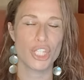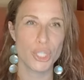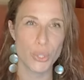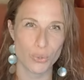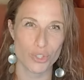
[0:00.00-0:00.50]

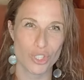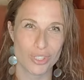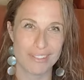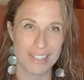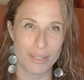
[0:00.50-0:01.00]

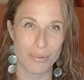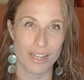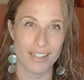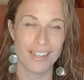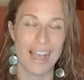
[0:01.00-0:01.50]
huge,
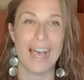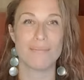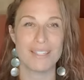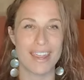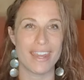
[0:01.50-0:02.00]
Libra.
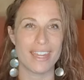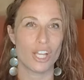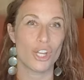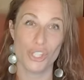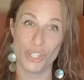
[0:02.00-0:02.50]
I'm
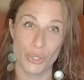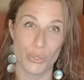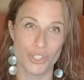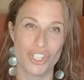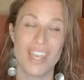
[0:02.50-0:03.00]
saying
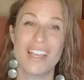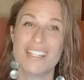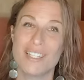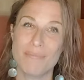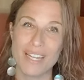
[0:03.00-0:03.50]
huge,
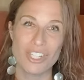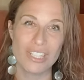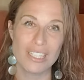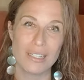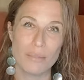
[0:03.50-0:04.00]

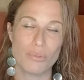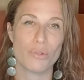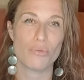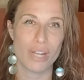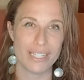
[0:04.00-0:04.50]
especially
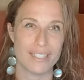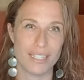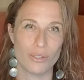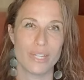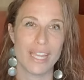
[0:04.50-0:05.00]
Libra
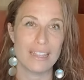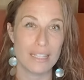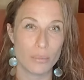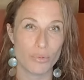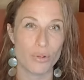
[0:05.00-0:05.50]
rising, okay?
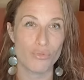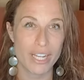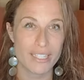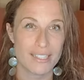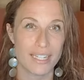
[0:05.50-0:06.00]
Libra
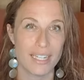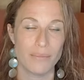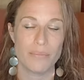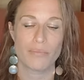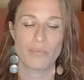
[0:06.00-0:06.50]

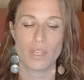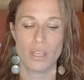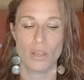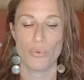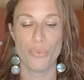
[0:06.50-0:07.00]
rising,
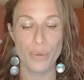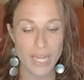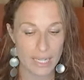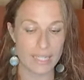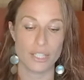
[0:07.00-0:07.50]

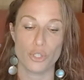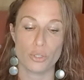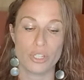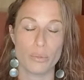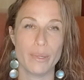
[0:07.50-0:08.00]
really,
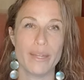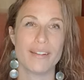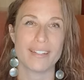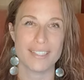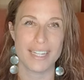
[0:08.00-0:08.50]
your
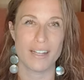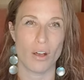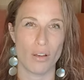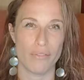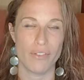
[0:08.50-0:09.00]
career can take
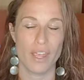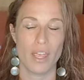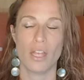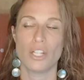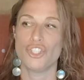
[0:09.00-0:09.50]
off.
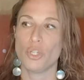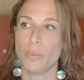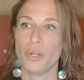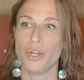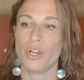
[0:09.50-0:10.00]

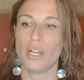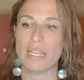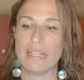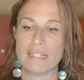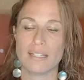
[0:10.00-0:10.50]

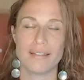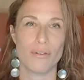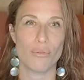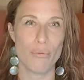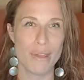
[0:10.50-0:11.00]
Jupiter is
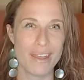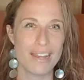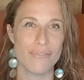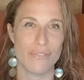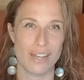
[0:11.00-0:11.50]

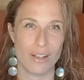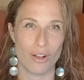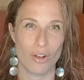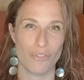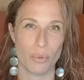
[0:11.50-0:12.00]
really feeling
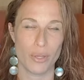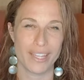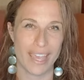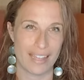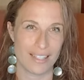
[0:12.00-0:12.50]
comfortable
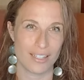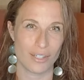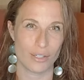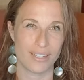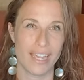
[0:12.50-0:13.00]
in
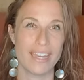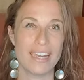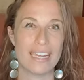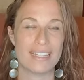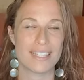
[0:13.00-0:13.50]
Cancer,
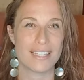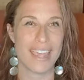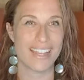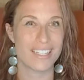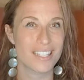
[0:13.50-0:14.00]
okay?
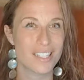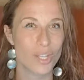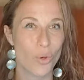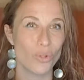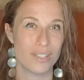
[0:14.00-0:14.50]
It's
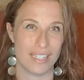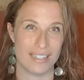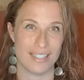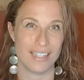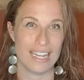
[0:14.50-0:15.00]

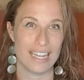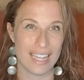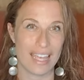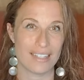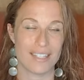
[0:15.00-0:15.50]
exalted in
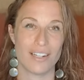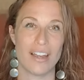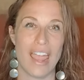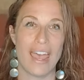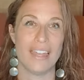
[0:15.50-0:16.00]

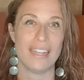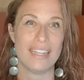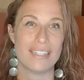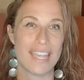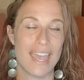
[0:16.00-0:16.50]
Cancer and
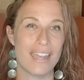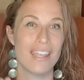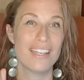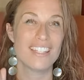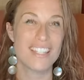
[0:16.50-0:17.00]
it
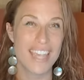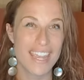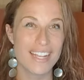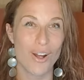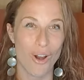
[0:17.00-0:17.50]
can
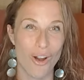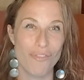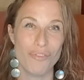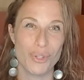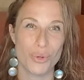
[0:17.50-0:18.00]
take
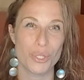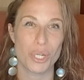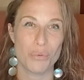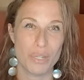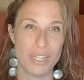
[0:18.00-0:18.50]
off your
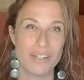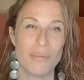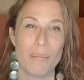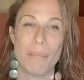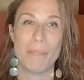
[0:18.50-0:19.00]

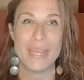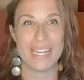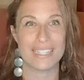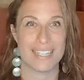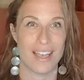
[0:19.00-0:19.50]
career
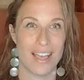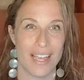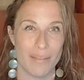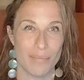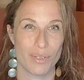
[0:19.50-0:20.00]
big
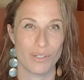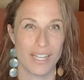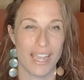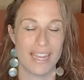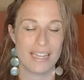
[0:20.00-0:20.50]
time,
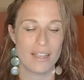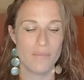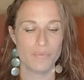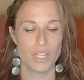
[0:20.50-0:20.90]
okay?